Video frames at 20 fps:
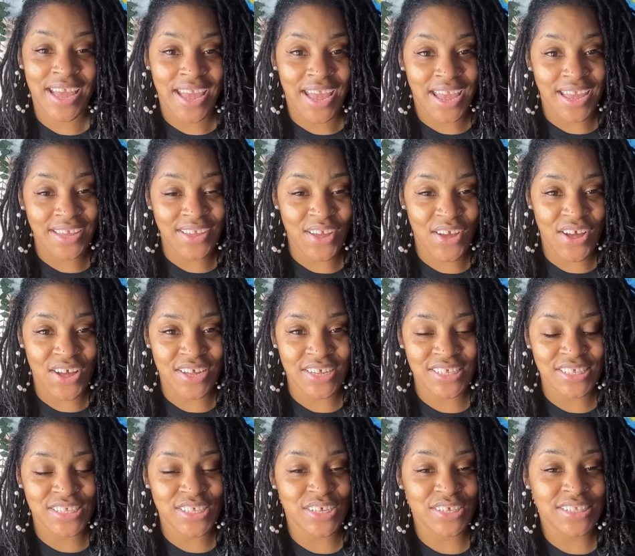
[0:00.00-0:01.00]
Hey
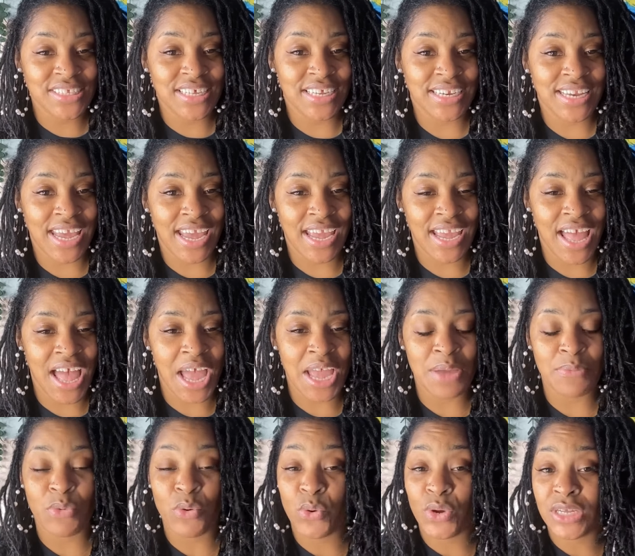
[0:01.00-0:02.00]
y'all, so today I
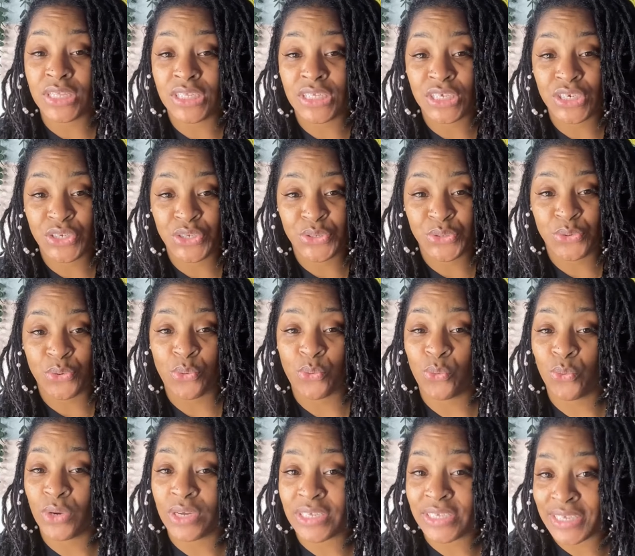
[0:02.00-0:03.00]
am going to do
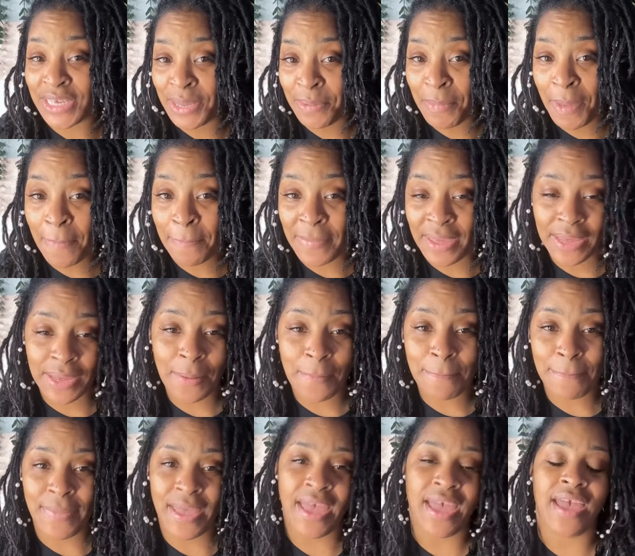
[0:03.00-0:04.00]
what's in my
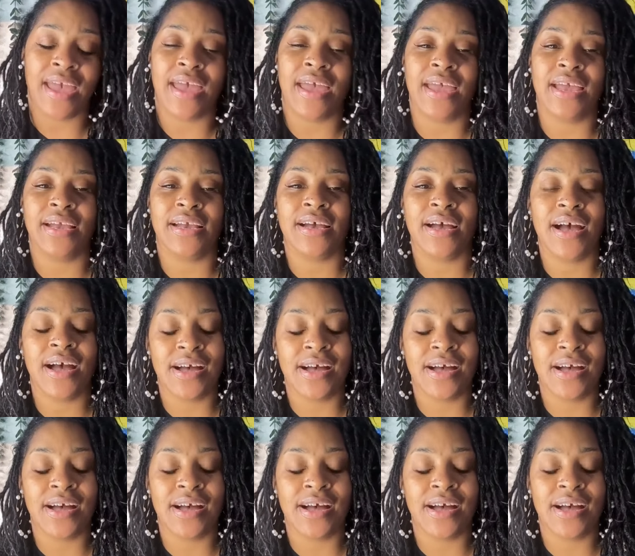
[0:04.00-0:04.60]
makeup bag.